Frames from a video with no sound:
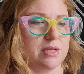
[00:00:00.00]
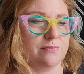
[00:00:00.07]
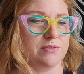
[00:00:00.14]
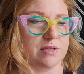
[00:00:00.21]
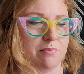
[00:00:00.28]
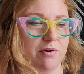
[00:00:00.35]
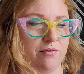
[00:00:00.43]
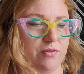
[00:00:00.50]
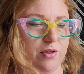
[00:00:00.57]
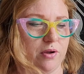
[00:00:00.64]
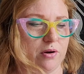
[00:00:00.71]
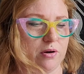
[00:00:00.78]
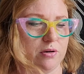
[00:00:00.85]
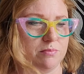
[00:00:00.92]
of some of the
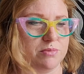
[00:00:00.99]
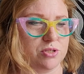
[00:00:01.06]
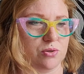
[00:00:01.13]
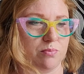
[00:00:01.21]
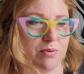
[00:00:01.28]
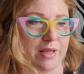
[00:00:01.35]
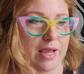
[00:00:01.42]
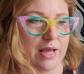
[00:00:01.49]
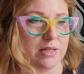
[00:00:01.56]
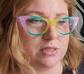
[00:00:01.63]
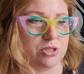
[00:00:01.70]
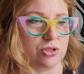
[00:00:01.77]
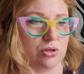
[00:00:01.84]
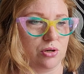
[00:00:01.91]
herbs or
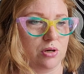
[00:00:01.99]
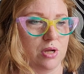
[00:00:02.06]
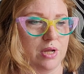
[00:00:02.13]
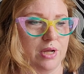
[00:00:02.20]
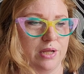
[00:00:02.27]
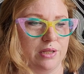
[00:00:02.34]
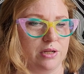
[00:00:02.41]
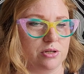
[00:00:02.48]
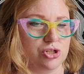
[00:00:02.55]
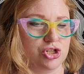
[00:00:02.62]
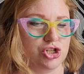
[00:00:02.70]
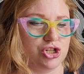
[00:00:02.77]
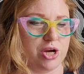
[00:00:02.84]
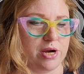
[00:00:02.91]
plants or there's
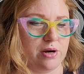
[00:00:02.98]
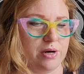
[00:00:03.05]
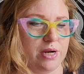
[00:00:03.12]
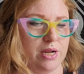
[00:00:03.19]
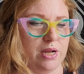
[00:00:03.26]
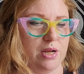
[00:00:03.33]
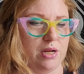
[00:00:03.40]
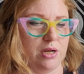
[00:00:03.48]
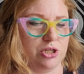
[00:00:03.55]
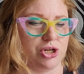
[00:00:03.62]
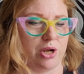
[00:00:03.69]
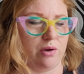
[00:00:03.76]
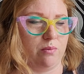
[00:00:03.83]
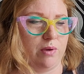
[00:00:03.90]
cherry,
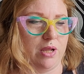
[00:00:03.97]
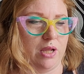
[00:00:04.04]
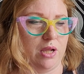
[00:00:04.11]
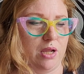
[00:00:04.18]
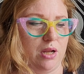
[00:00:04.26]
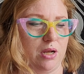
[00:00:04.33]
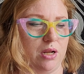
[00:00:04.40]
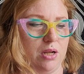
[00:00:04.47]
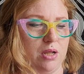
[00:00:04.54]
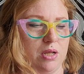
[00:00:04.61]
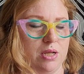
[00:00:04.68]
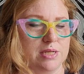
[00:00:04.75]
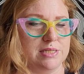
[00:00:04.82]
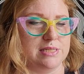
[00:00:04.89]
chickweed,
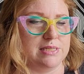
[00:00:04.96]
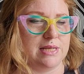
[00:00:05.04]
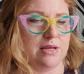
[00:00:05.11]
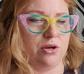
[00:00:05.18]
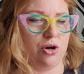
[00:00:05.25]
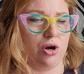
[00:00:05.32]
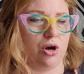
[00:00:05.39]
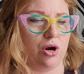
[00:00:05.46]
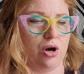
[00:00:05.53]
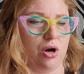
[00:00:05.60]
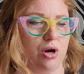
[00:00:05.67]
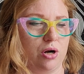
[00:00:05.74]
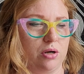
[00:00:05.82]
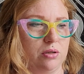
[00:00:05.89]

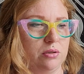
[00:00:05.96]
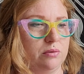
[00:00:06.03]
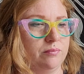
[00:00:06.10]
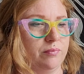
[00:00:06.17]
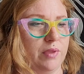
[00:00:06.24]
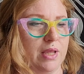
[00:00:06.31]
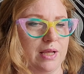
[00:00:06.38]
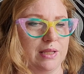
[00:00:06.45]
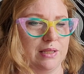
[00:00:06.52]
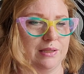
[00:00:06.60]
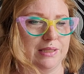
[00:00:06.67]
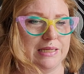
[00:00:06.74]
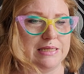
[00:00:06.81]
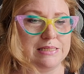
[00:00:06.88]
cedar,
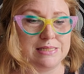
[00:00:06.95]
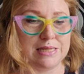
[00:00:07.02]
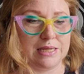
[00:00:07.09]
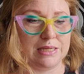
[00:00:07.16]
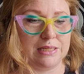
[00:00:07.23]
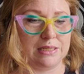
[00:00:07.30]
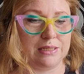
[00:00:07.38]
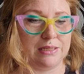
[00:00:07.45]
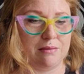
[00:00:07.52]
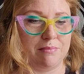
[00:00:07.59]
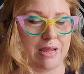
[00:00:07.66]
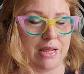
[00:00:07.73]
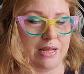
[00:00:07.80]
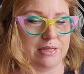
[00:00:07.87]
linden,
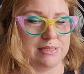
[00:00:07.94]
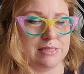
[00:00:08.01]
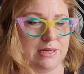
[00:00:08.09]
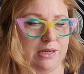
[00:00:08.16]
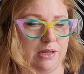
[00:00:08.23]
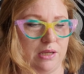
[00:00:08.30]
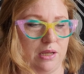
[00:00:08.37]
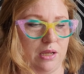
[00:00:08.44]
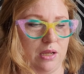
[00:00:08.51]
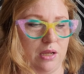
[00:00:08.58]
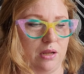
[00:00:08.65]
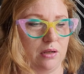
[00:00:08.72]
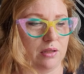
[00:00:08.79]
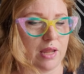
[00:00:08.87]

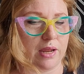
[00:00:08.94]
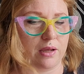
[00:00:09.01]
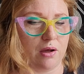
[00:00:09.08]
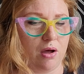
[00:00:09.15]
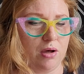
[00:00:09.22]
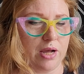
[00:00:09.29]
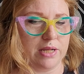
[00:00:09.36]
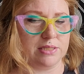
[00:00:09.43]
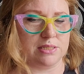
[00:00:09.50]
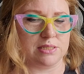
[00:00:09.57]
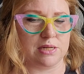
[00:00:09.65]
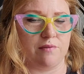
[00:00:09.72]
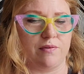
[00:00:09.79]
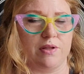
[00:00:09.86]
mangosteen, like all kinds of
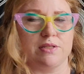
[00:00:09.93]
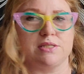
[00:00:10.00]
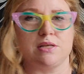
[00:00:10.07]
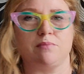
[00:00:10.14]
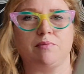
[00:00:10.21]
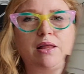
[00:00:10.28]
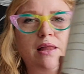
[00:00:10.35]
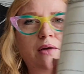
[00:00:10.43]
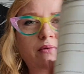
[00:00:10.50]
stuff. And some, I